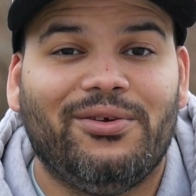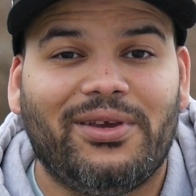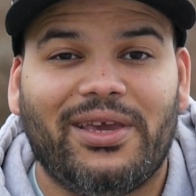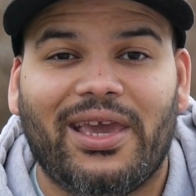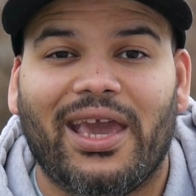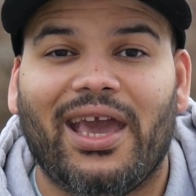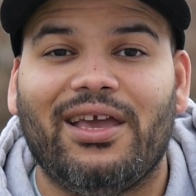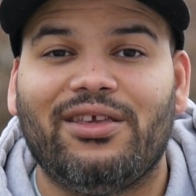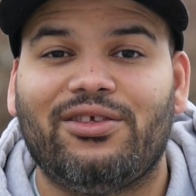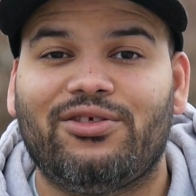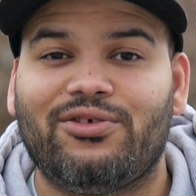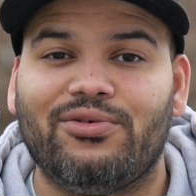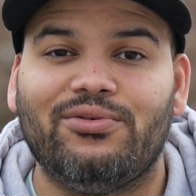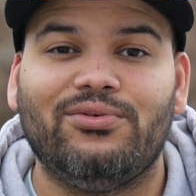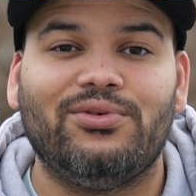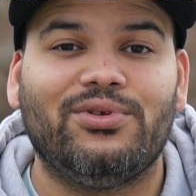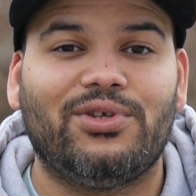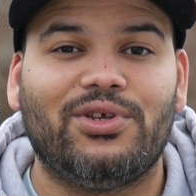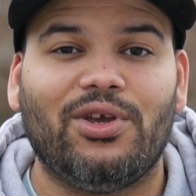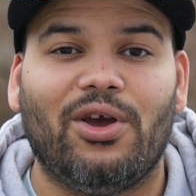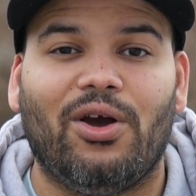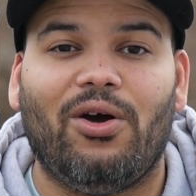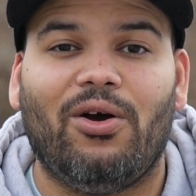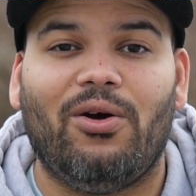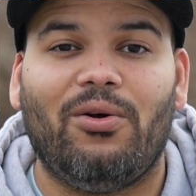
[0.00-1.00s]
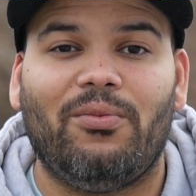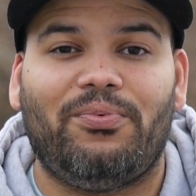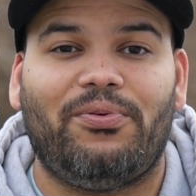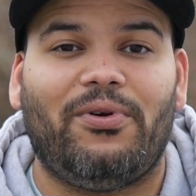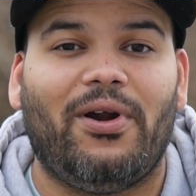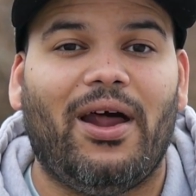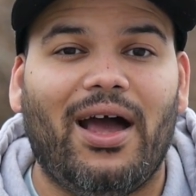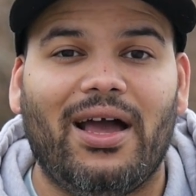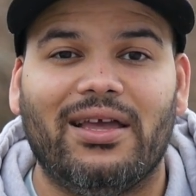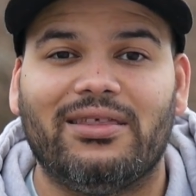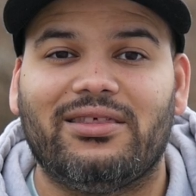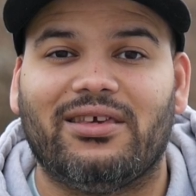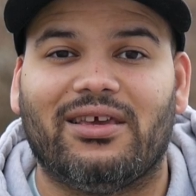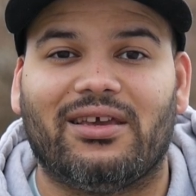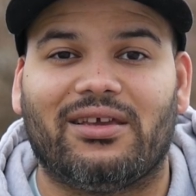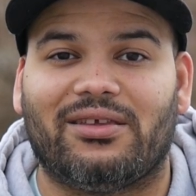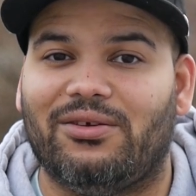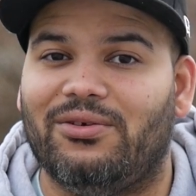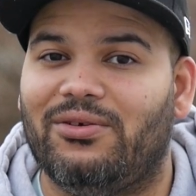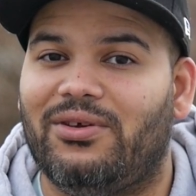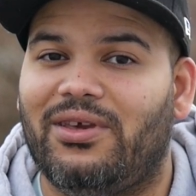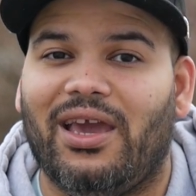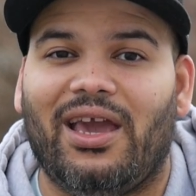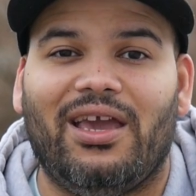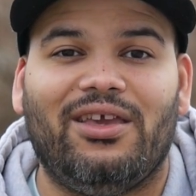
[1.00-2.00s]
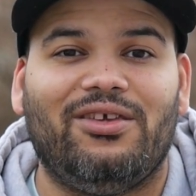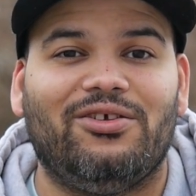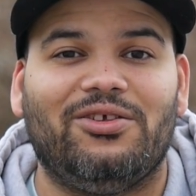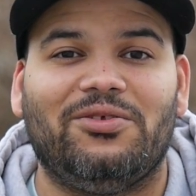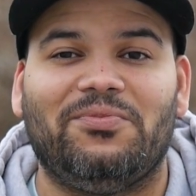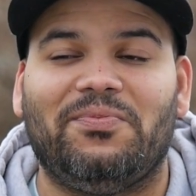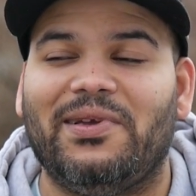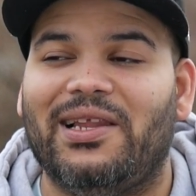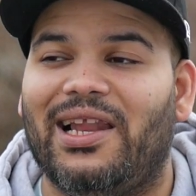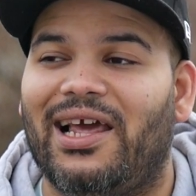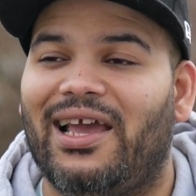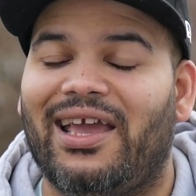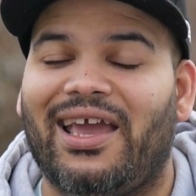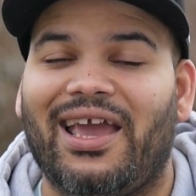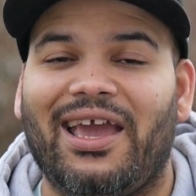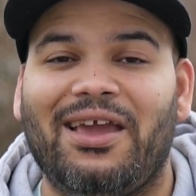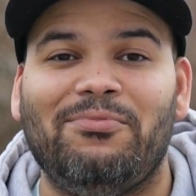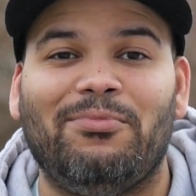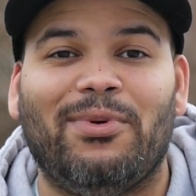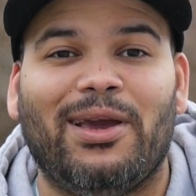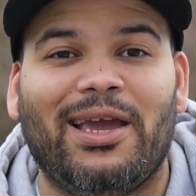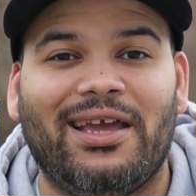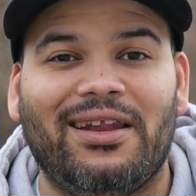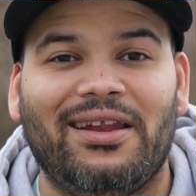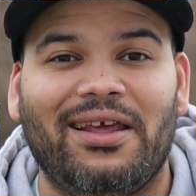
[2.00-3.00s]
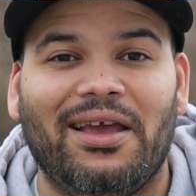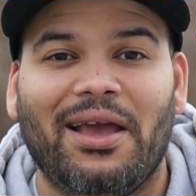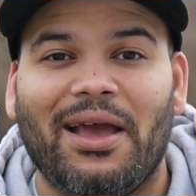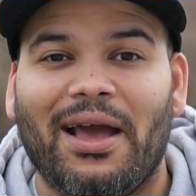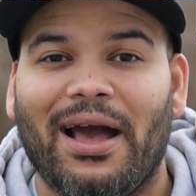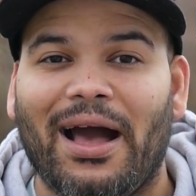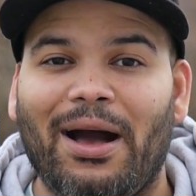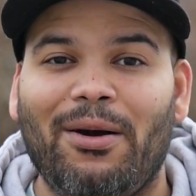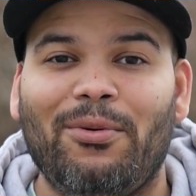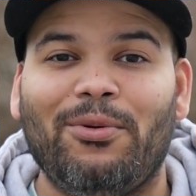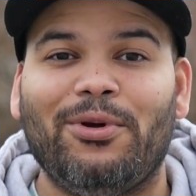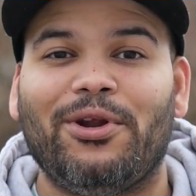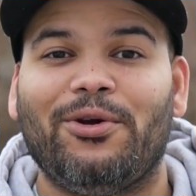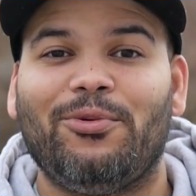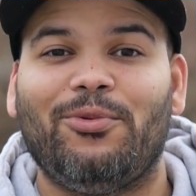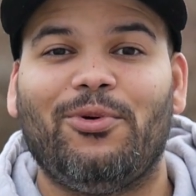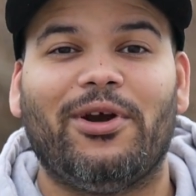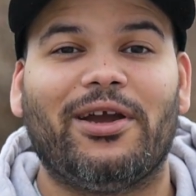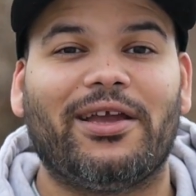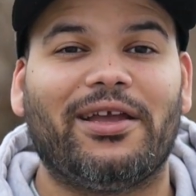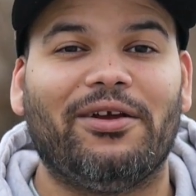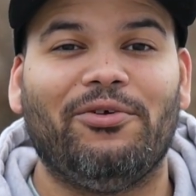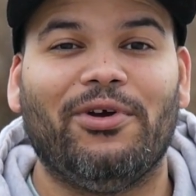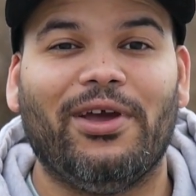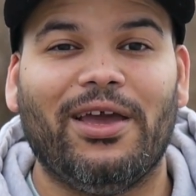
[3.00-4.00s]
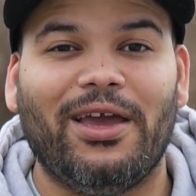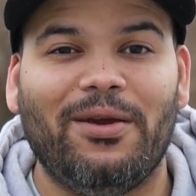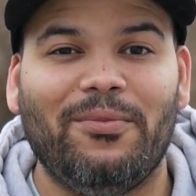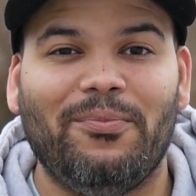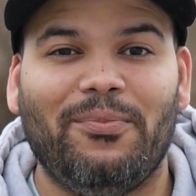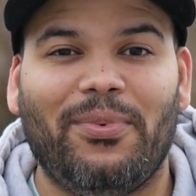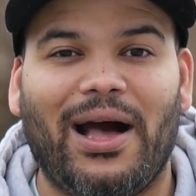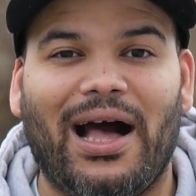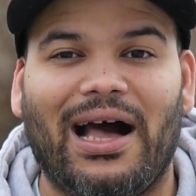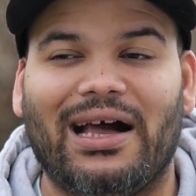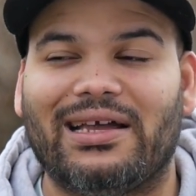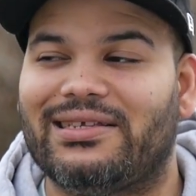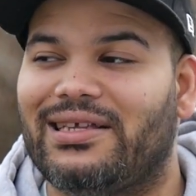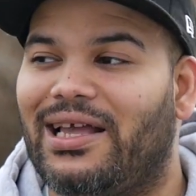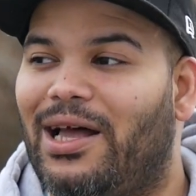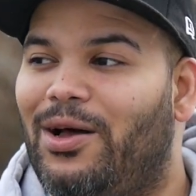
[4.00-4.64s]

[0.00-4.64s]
can't choose your own project. You can't just be like, hey man, I want to work on Inbox.